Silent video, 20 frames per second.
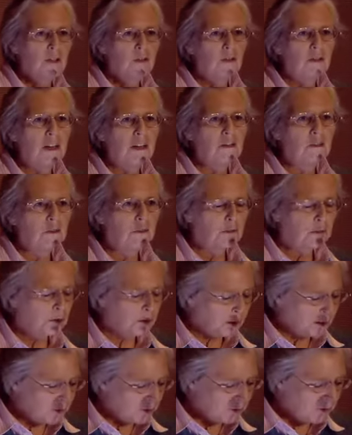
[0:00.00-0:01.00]
To tell the
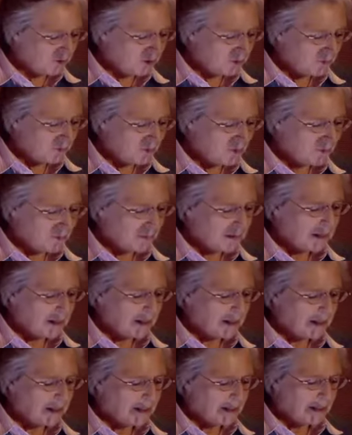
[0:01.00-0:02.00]
truth,
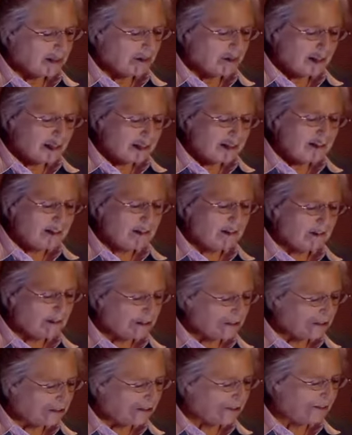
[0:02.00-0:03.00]
in the nineteen
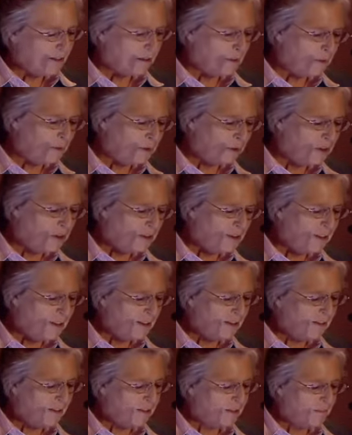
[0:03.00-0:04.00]
thirties and
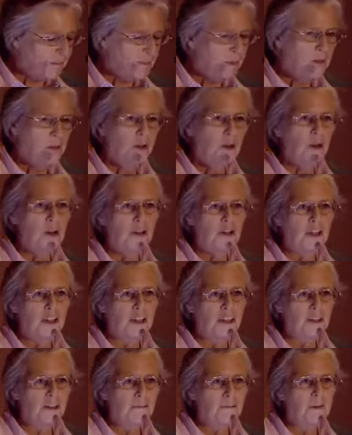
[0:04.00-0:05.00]
forties,
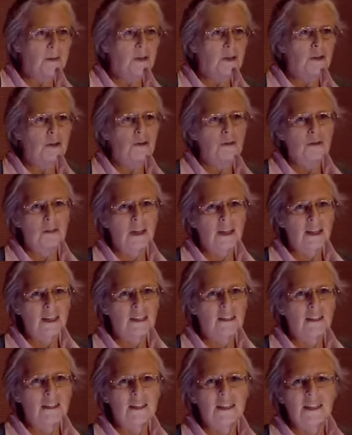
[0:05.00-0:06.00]
Rodin, who
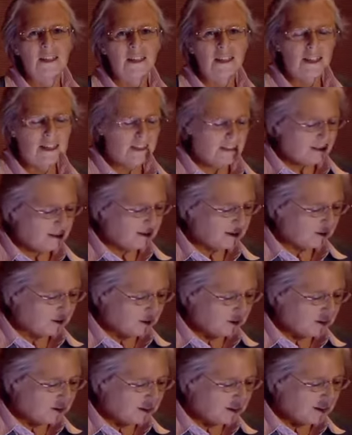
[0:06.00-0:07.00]
died in nineteen
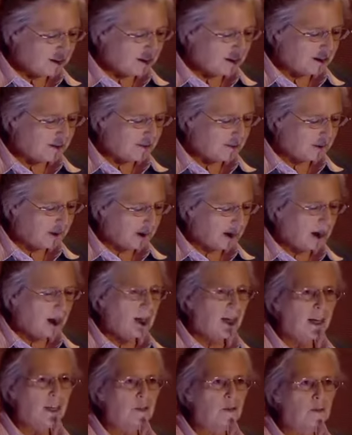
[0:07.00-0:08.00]
seventeen,
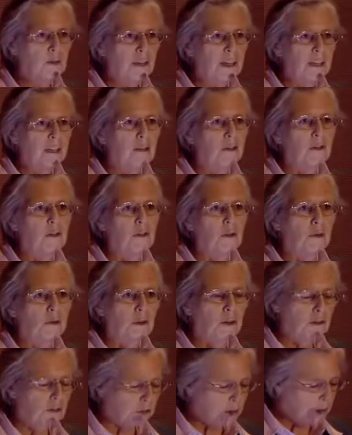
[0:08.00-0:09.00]
had to get
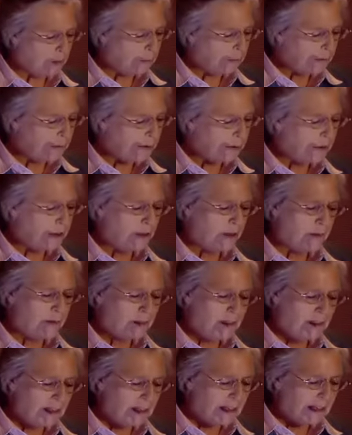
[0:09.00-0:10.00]
across a period of
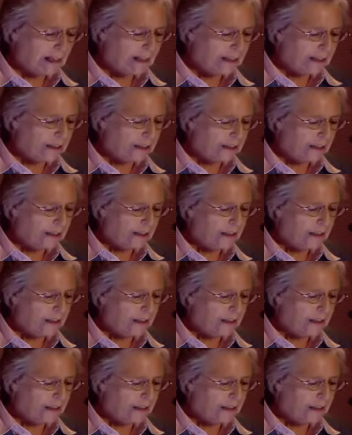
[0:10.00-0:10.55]
neglect,